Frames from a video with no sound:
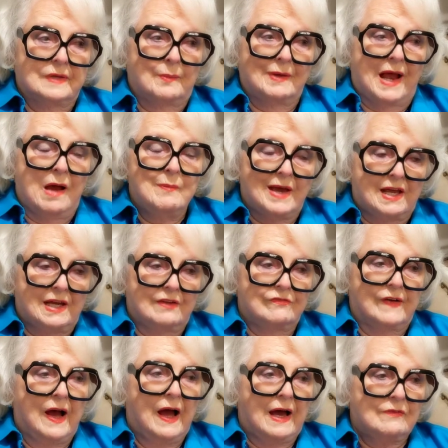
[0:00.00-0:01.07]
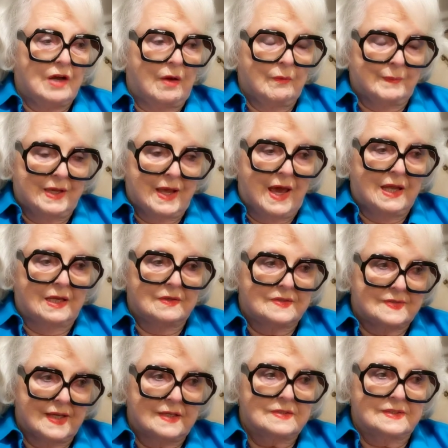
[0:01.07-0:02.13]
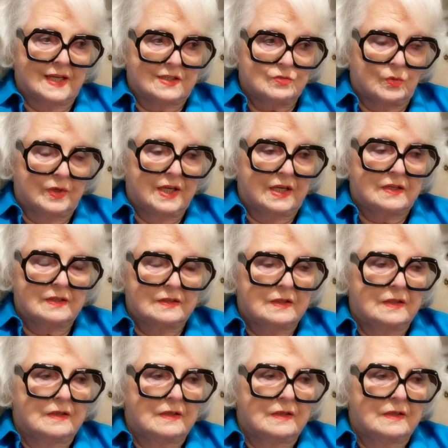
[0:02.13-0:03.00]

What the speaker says: I mean, I'm 85. I'll be 86 next week.